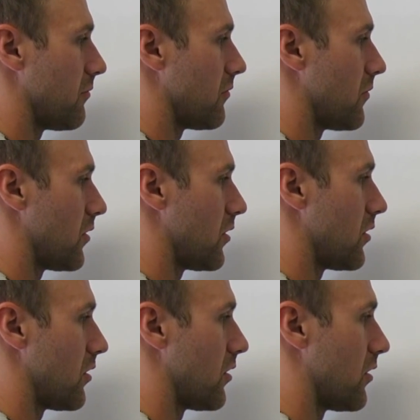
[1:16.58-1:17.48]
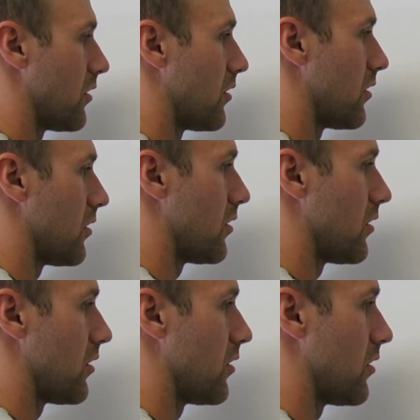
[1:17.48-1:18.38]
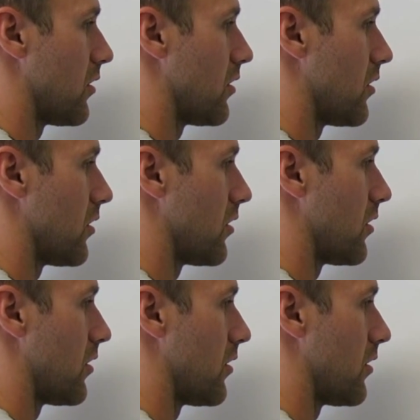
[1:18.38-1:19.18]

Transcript: (silence)